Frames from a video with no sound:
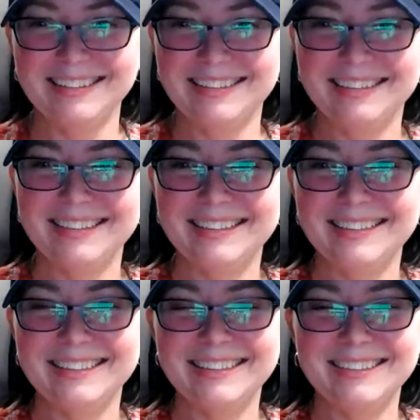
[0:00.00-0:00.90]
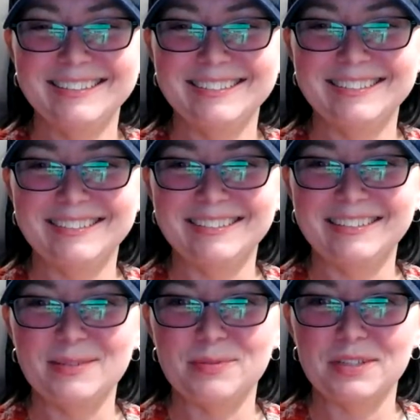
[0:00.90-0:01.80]
Oh,
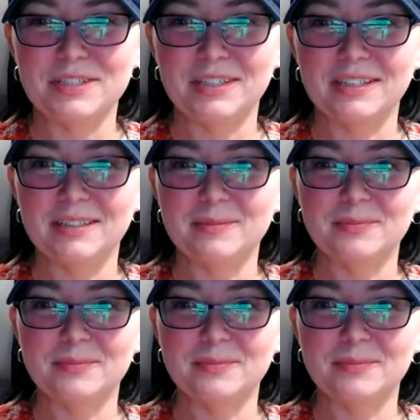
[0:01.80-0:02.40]
I appreciate it.